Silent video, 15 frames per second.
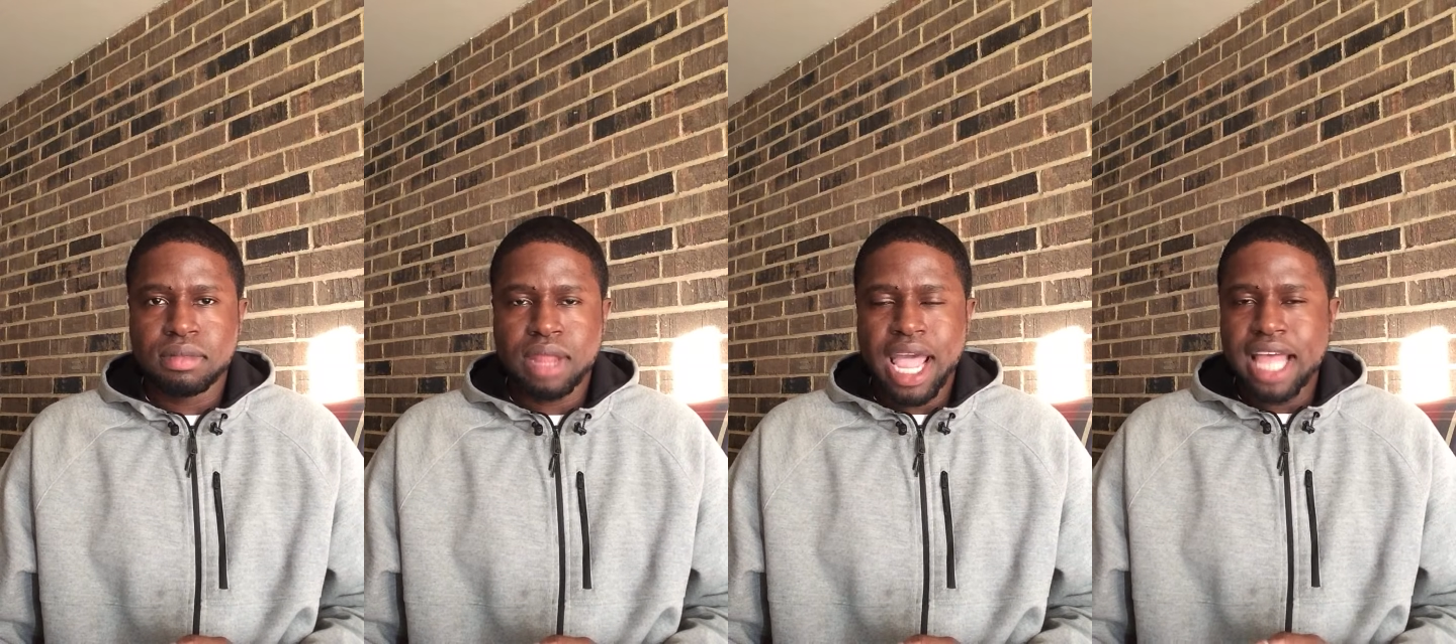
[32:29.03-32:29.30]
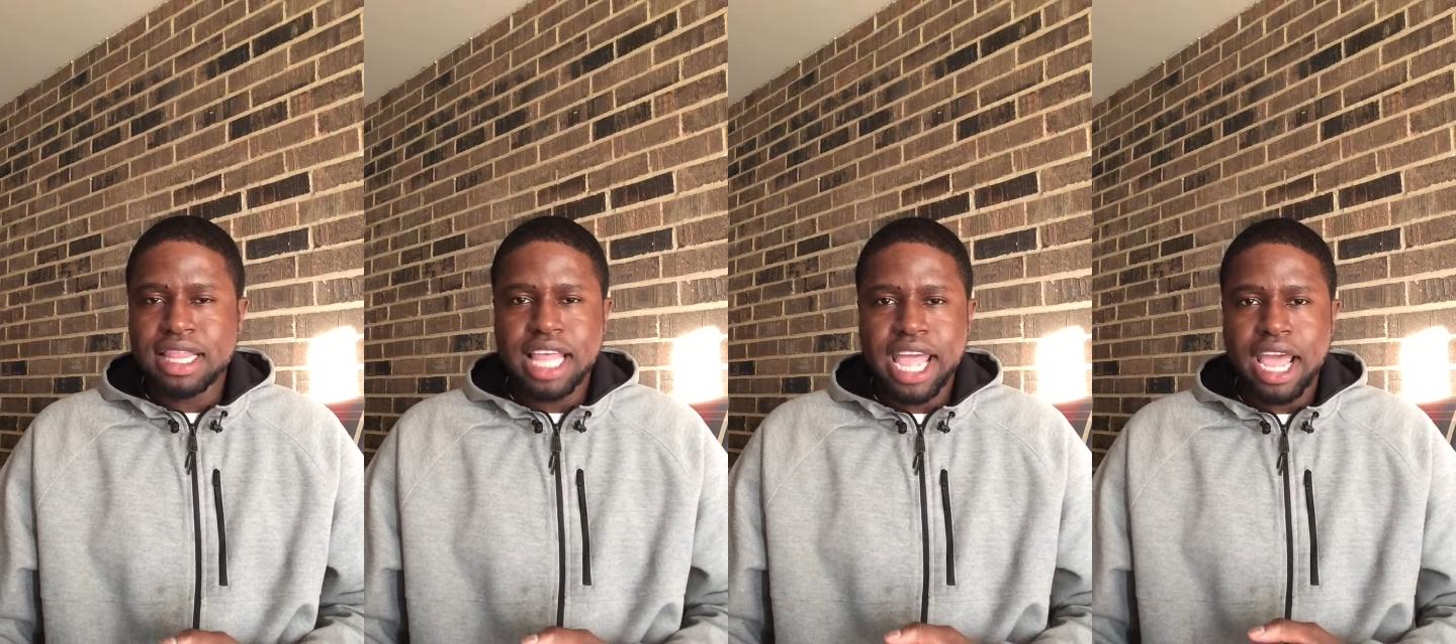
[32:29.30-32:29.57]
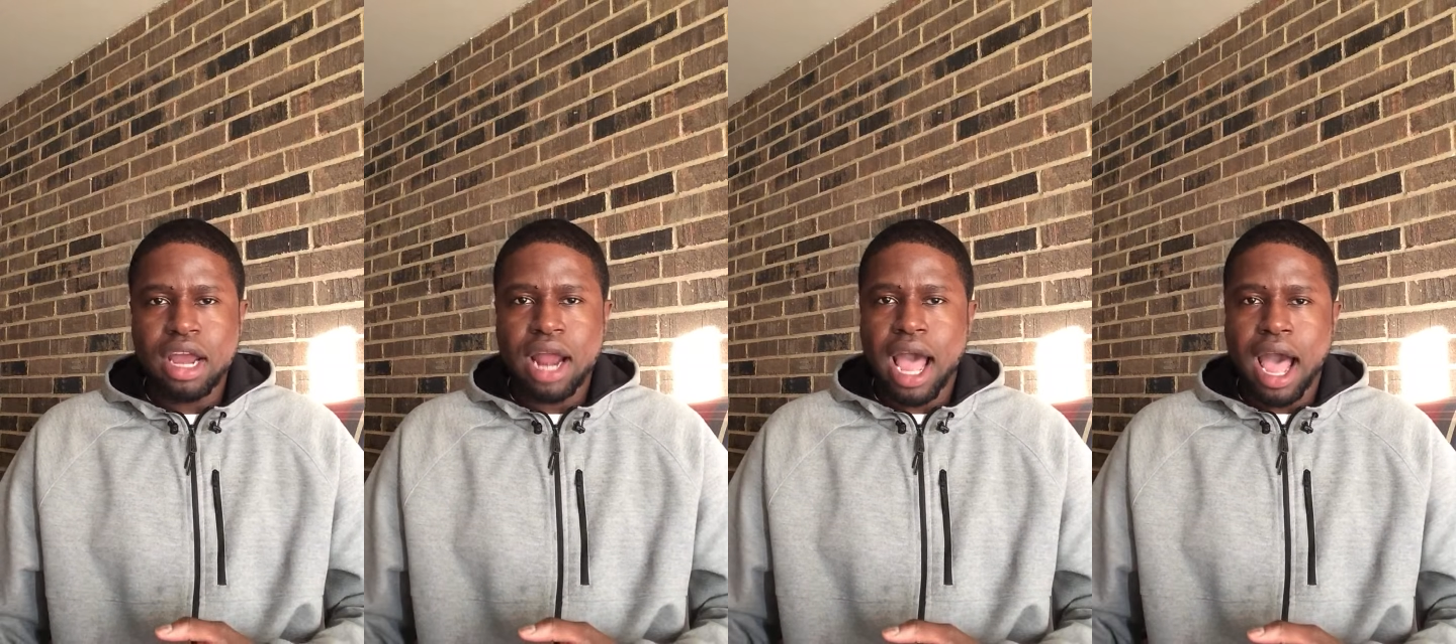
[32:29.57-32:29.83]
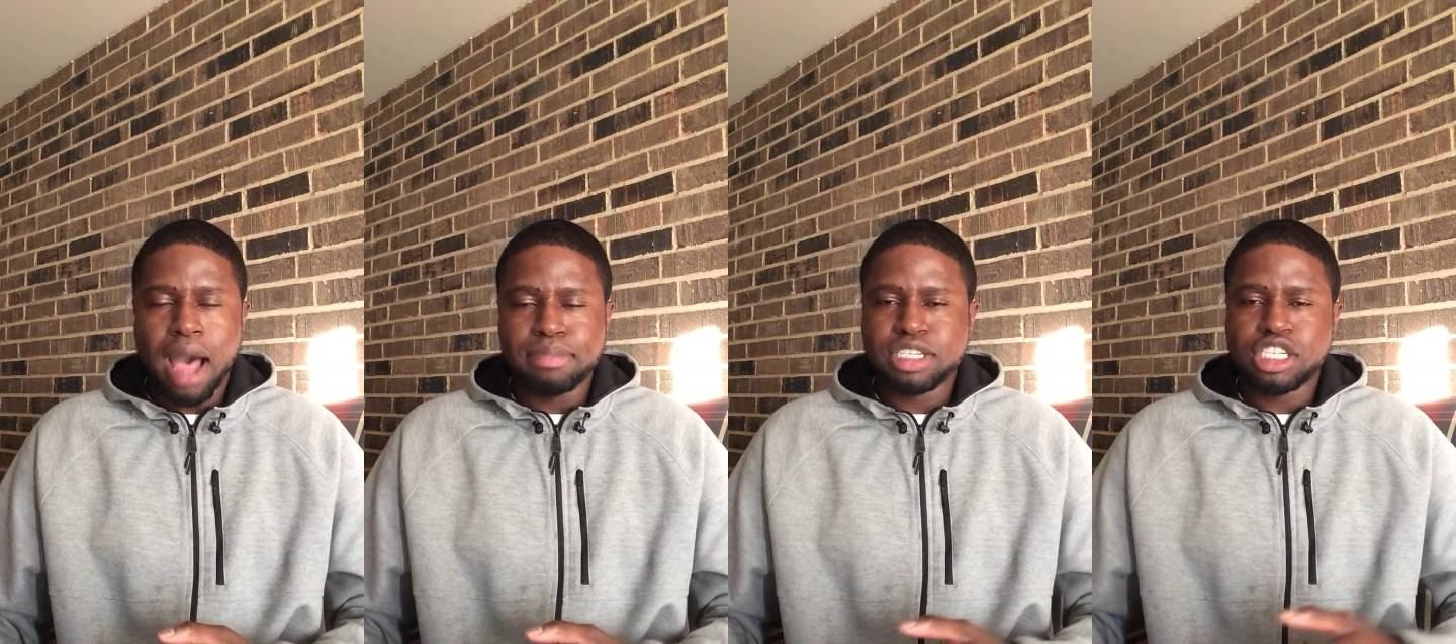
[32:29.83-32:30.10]
And then
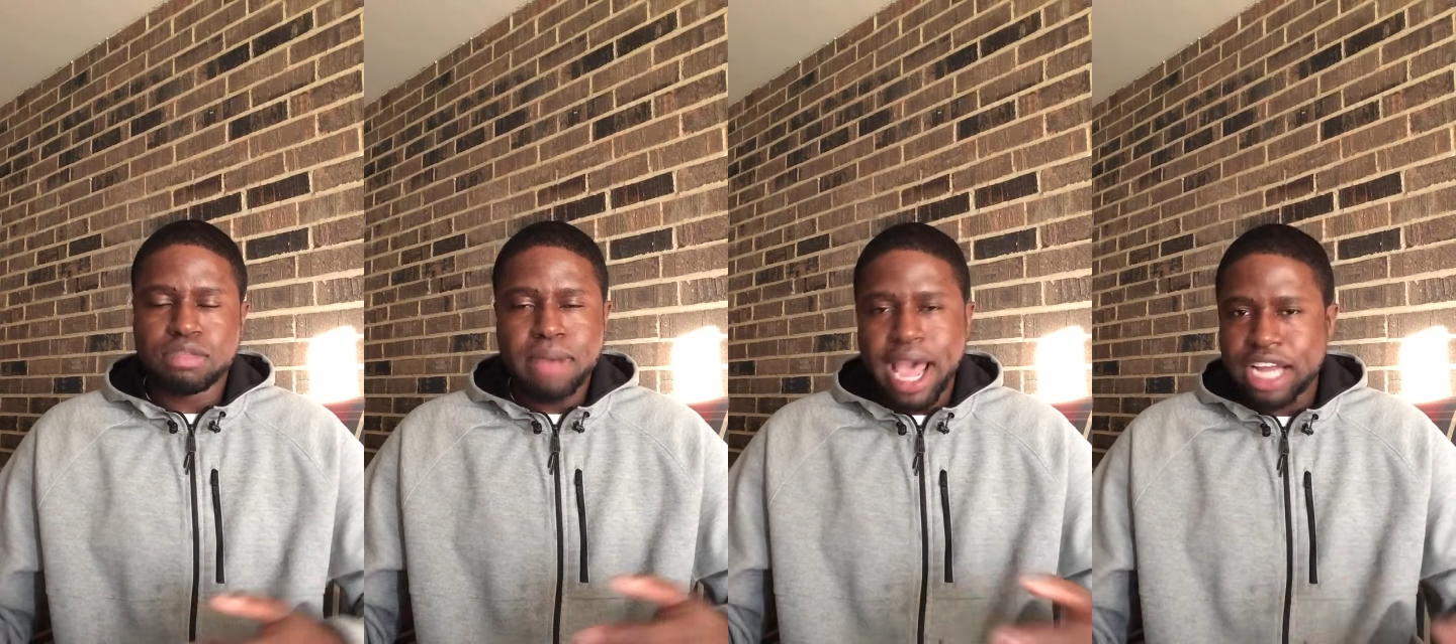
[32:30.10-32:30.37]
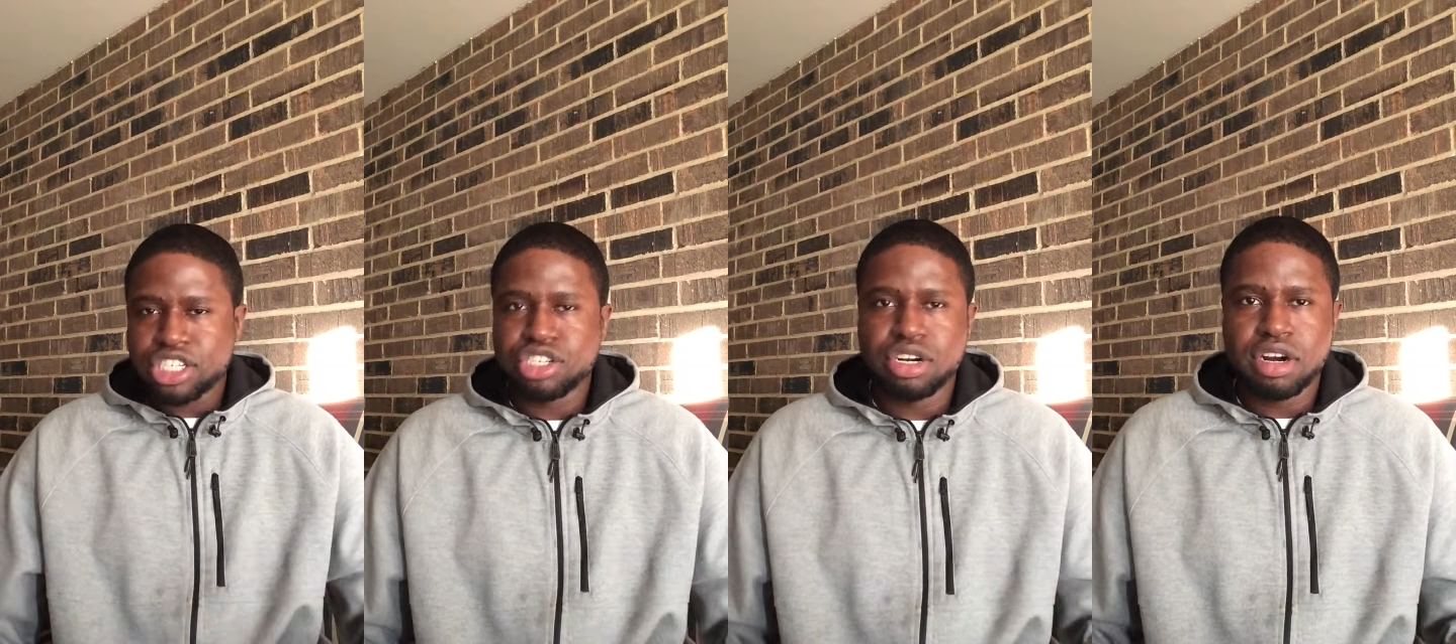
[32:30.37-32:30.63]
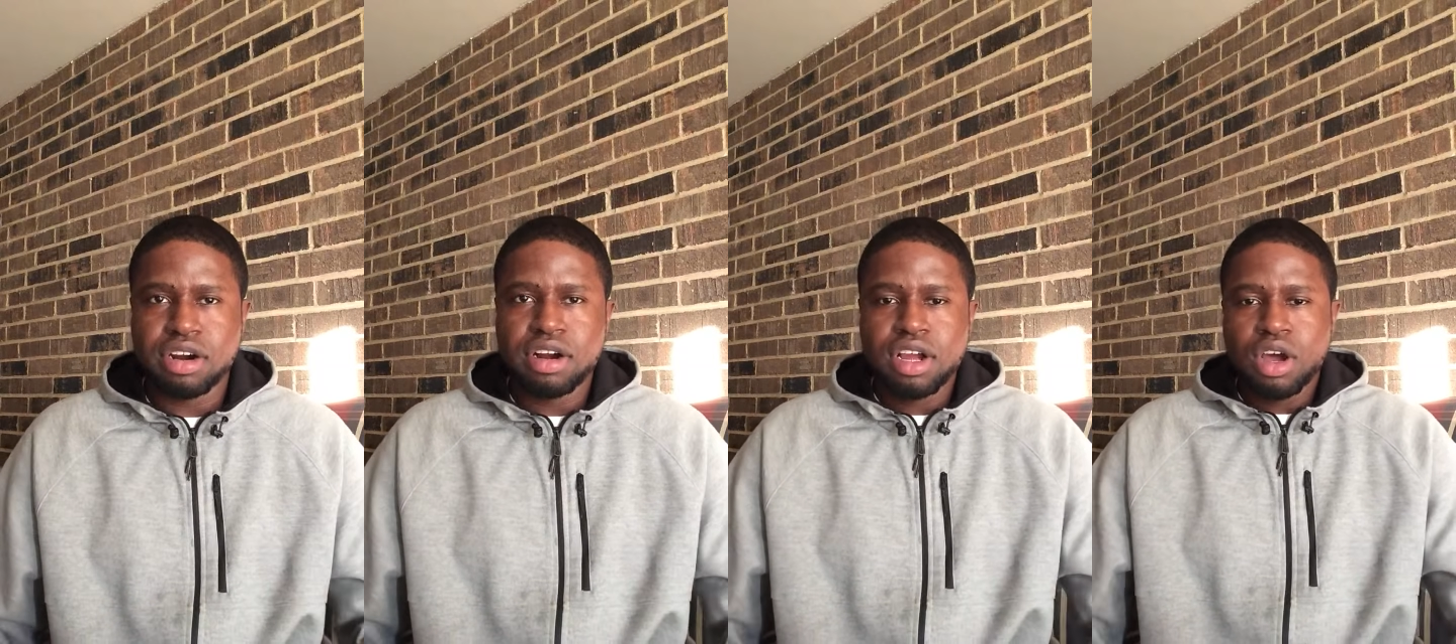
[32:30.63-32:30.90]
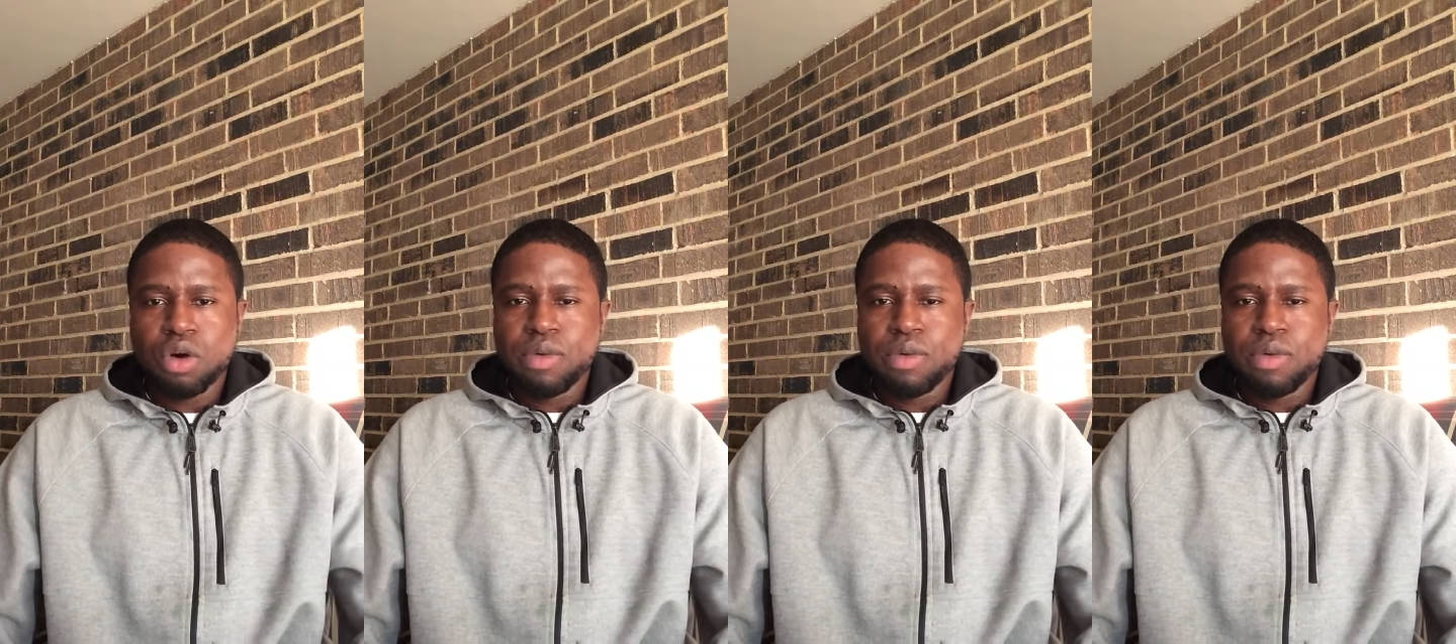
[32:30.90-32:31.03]
I'm smashing her.